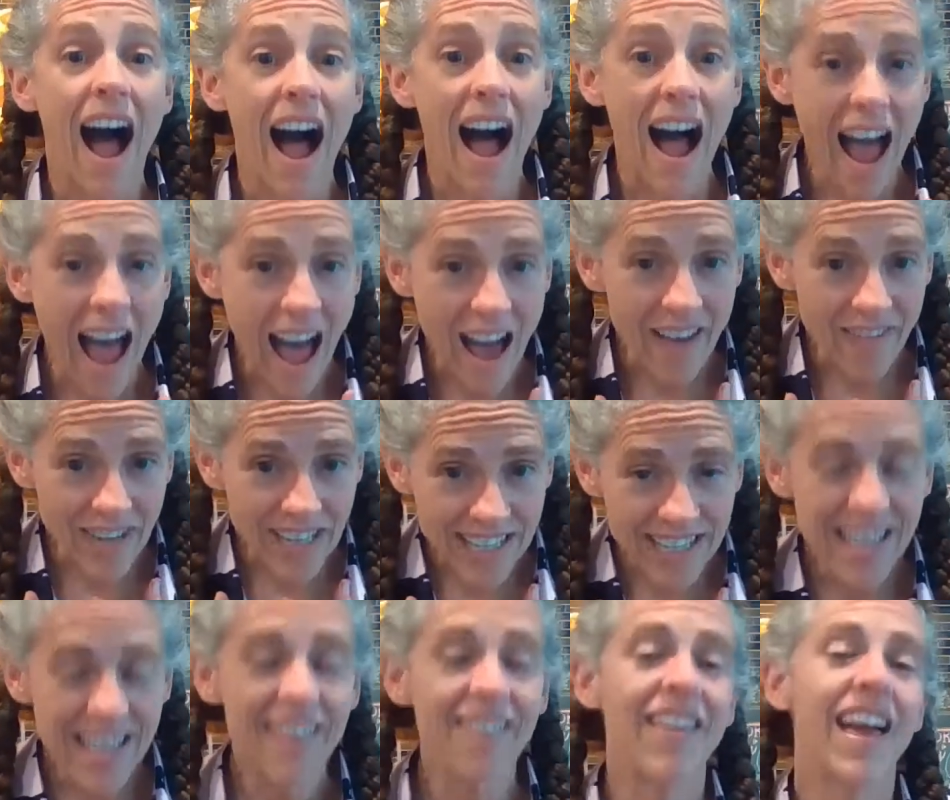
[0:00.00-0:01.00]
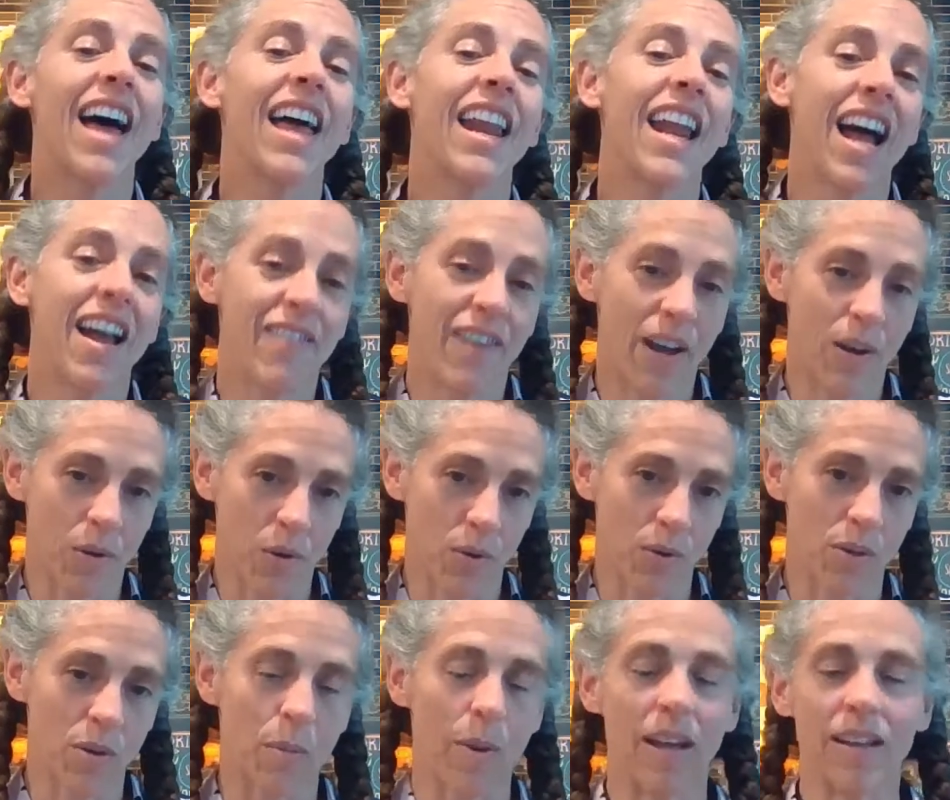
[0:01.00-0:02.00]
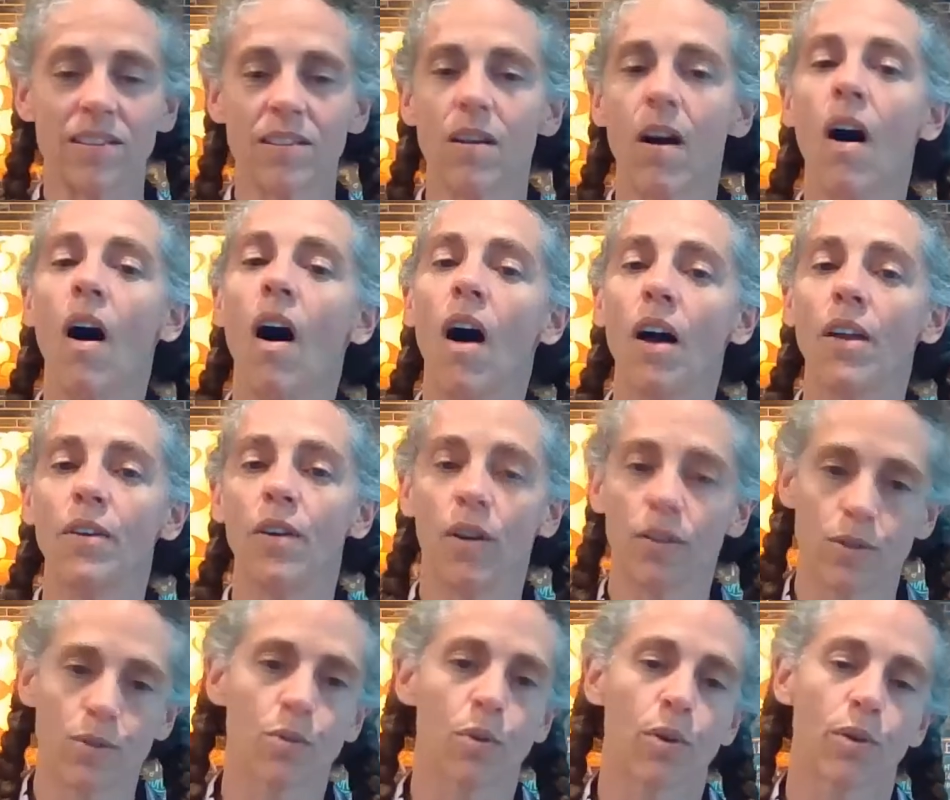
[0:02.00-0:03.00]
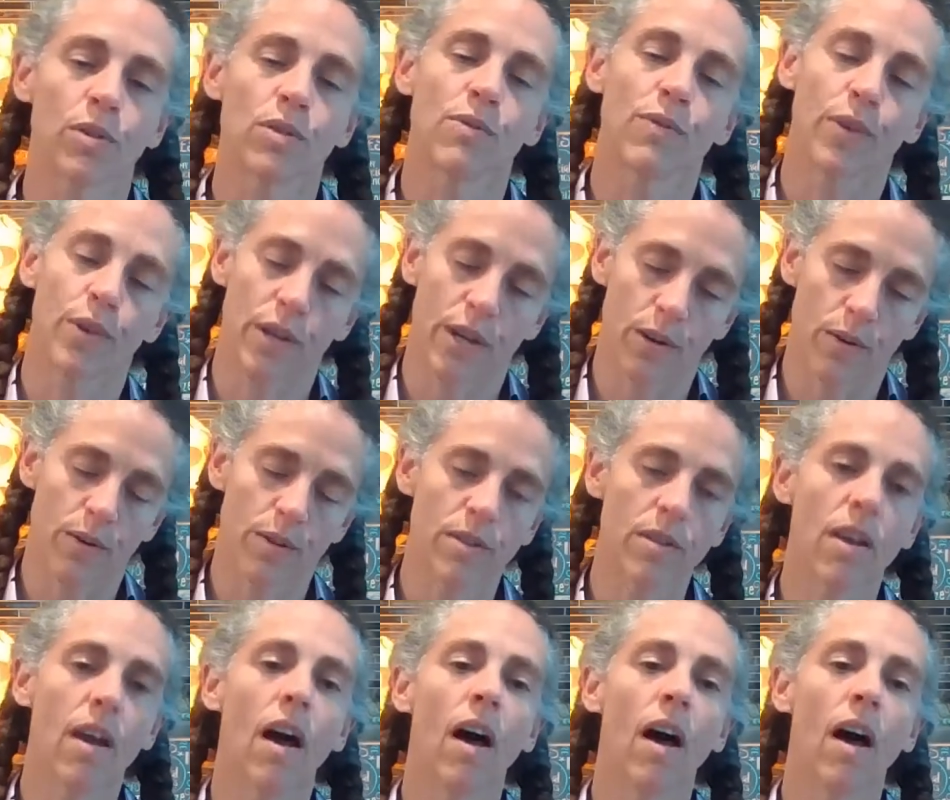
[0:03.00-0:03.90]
Having said that, I've had older pets on non-steroidals for years.